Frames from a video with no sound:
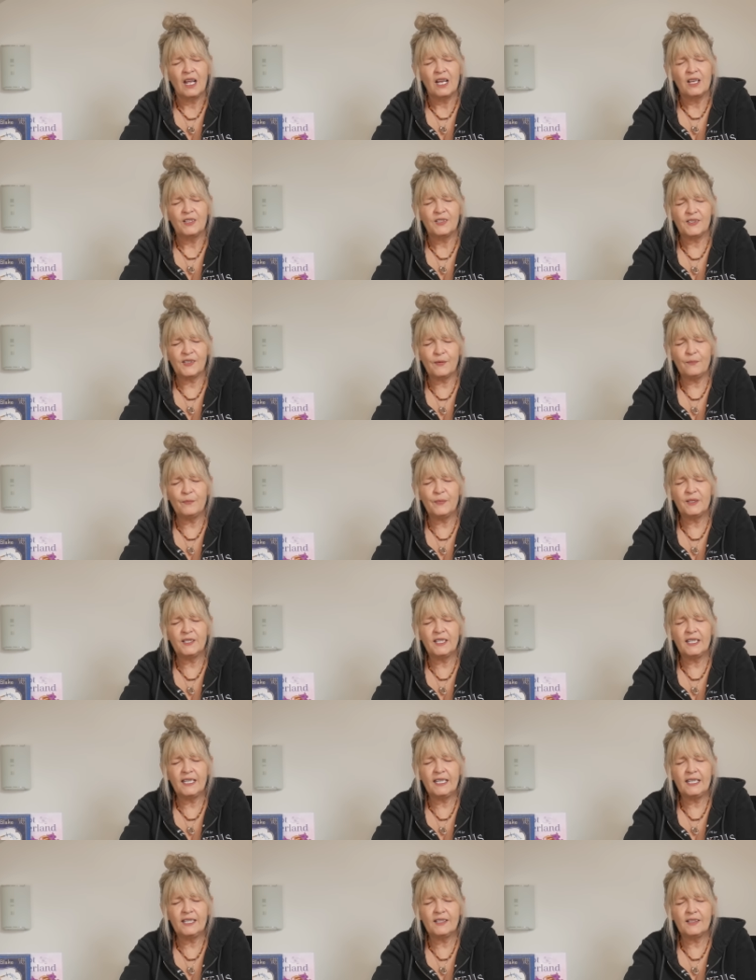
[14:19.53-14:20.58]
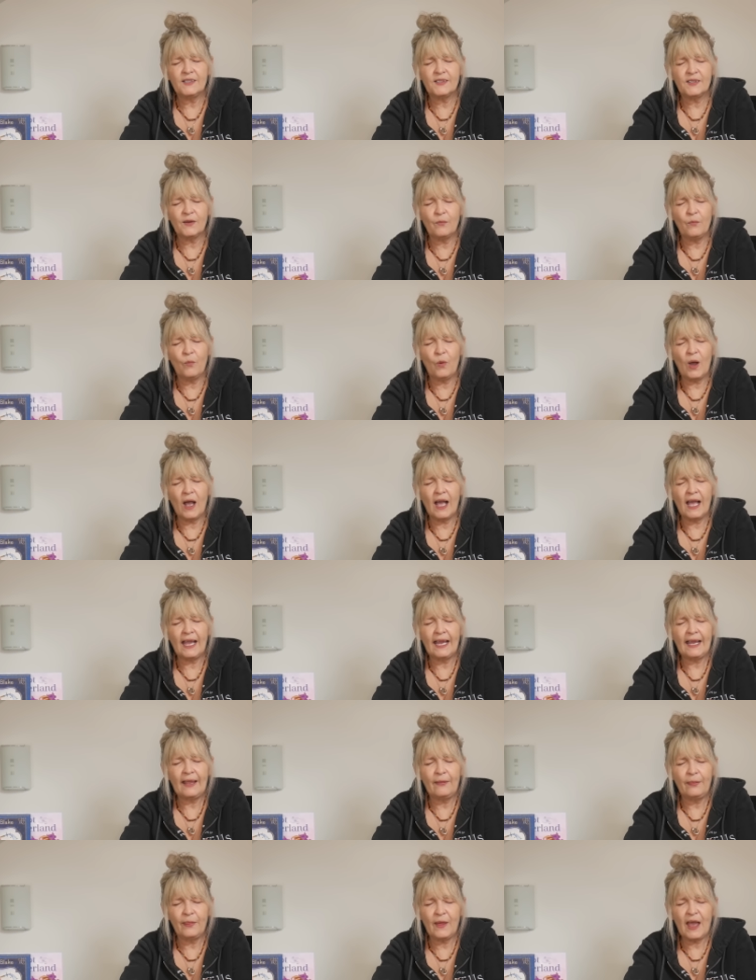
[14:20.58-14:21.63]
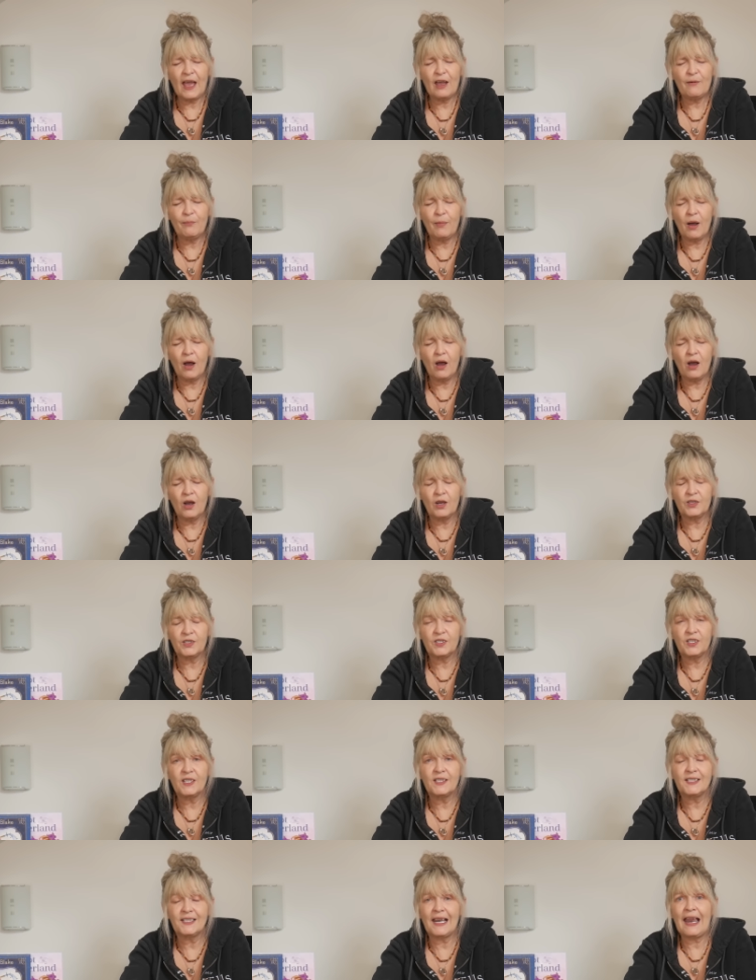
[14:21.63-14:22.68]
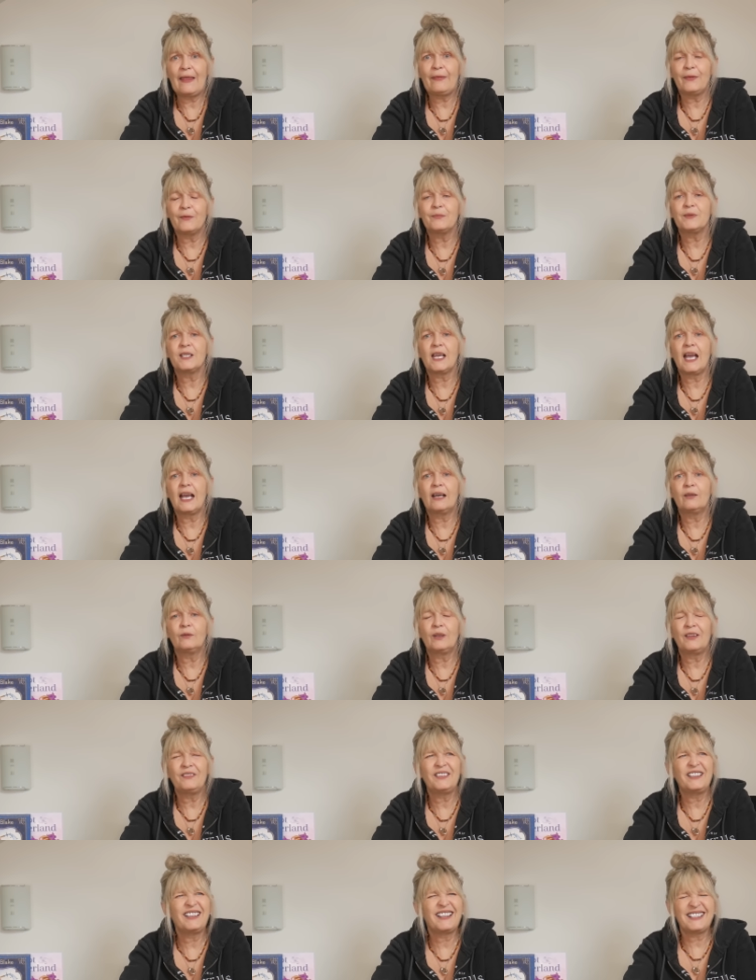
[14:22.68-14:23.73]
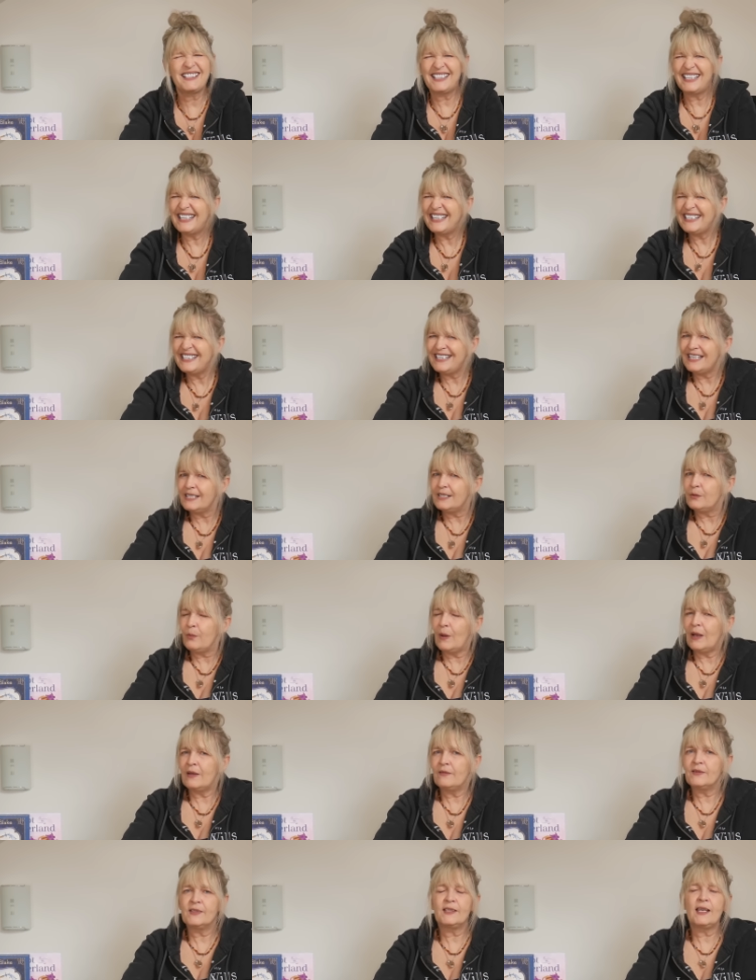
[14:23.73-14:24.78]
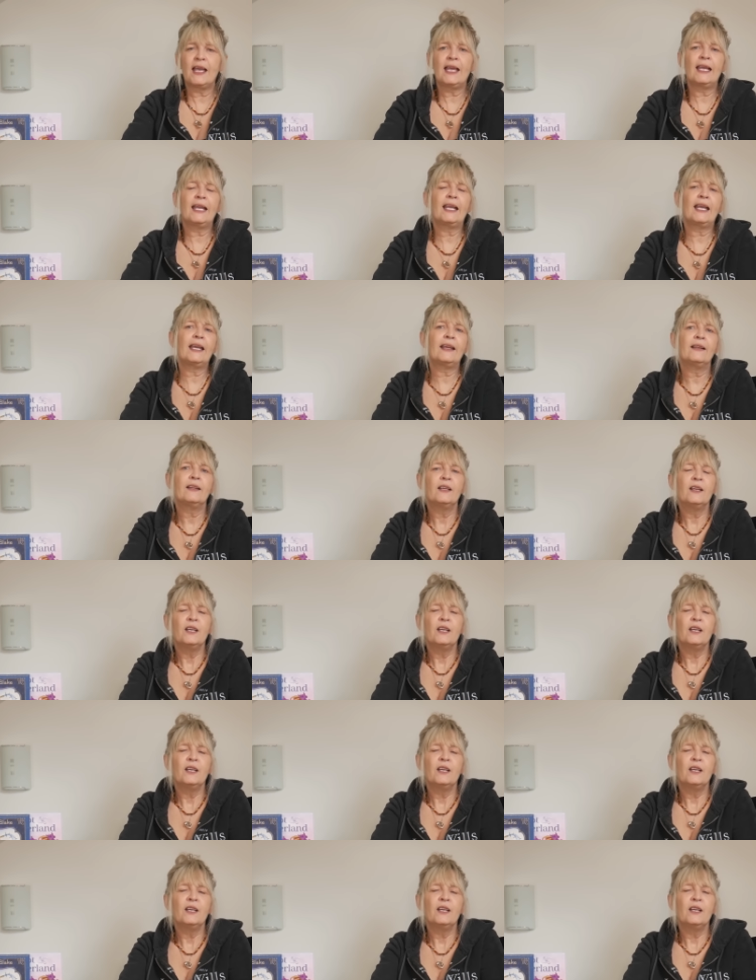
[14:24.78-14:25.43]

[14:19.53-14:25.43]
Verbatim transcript: Somebody somewhere in their past has let them down. I think that's the easiest way of saying it.